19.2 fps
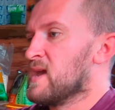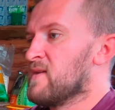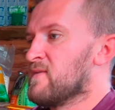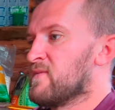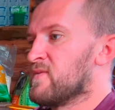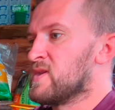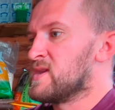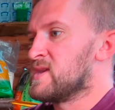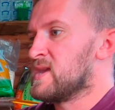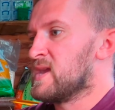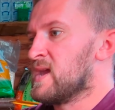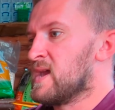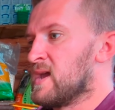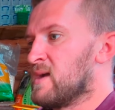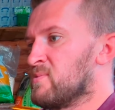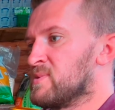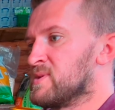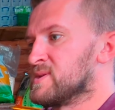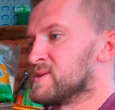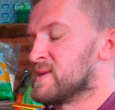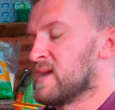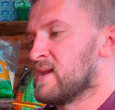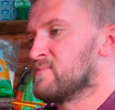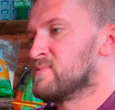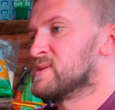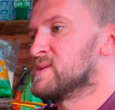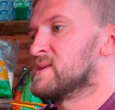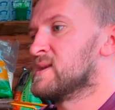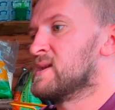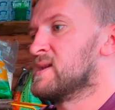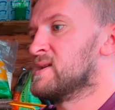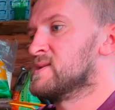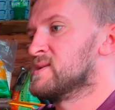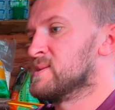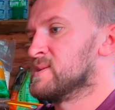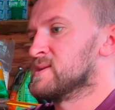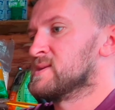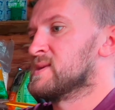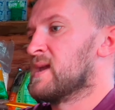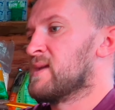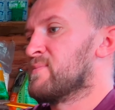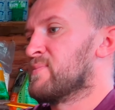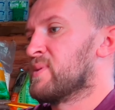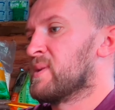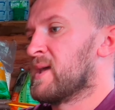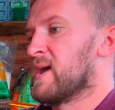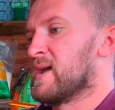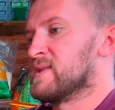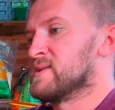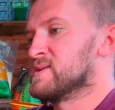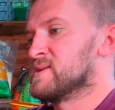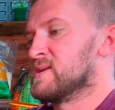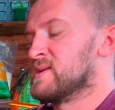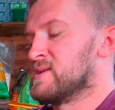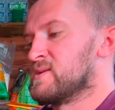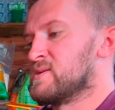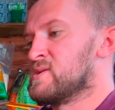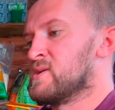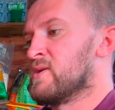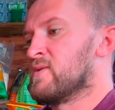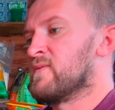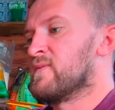every year with the same seeds and the same plants, and